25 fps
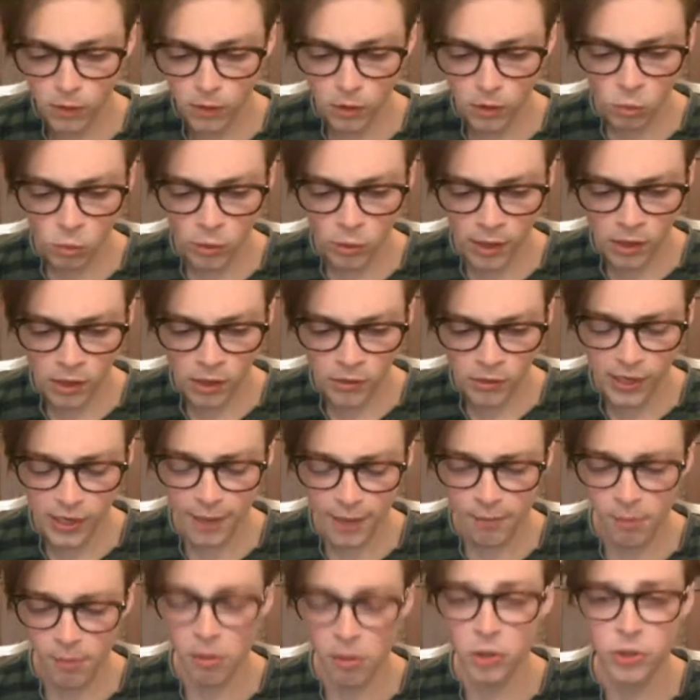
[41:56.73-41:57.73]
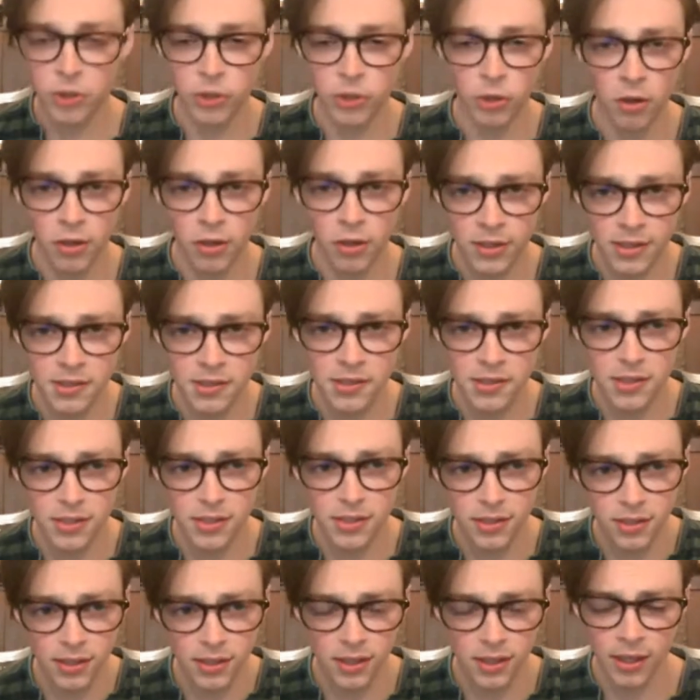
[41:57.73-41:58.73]
What else? I'm a martial
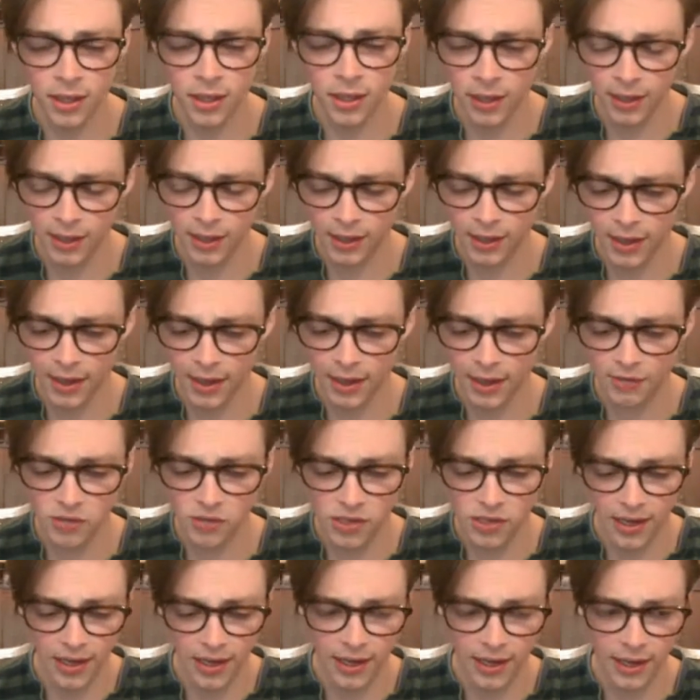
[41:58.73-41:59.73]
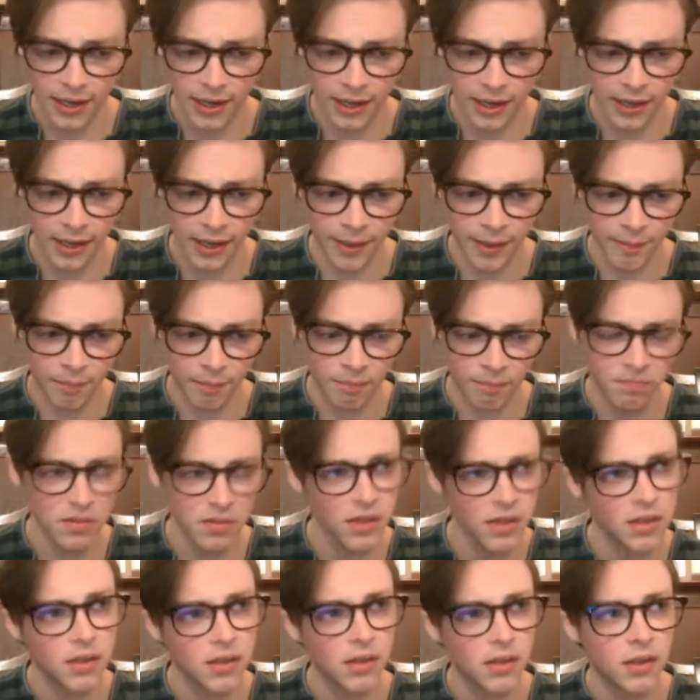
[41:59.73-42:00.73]
artist. Like I've said,
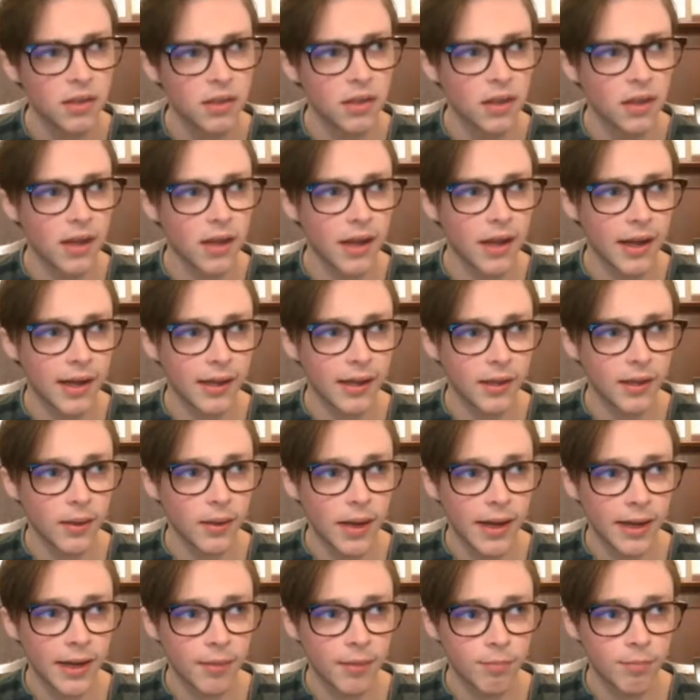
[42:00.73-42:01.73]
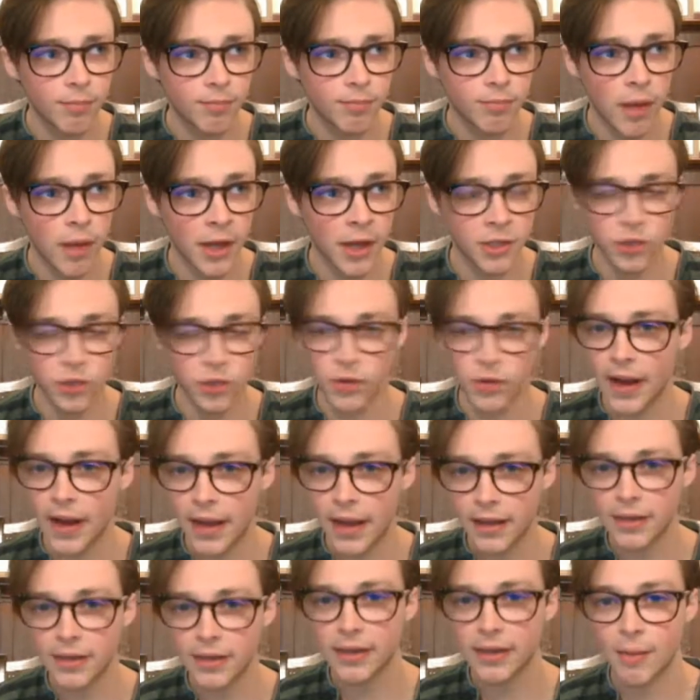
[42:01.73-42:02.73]
I
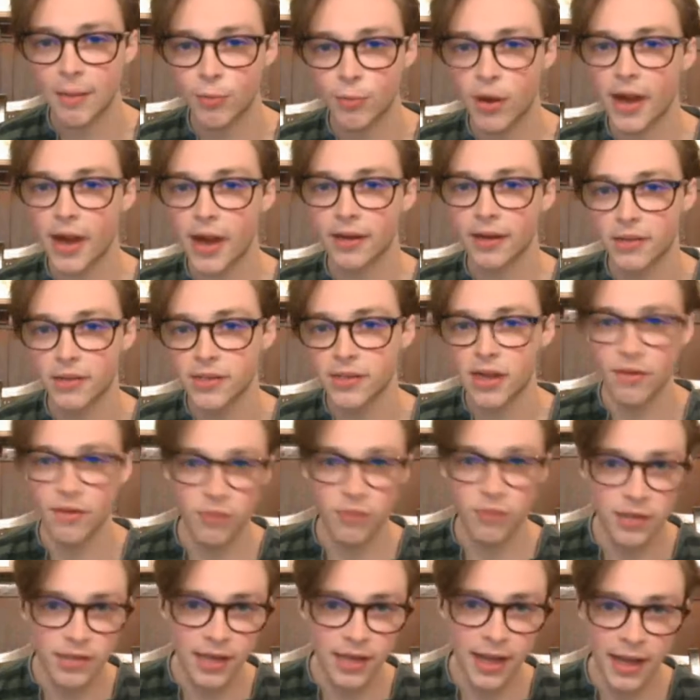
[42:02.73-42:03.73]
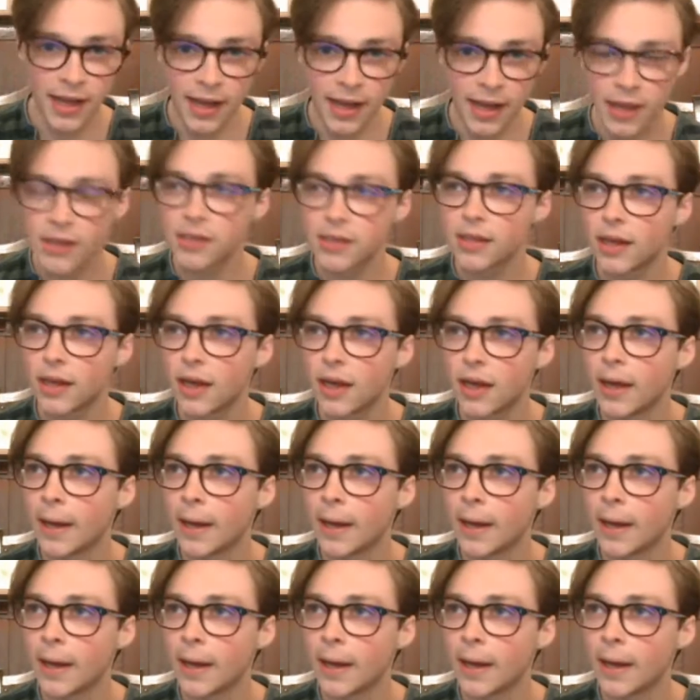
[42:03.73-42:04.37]
train practice every day.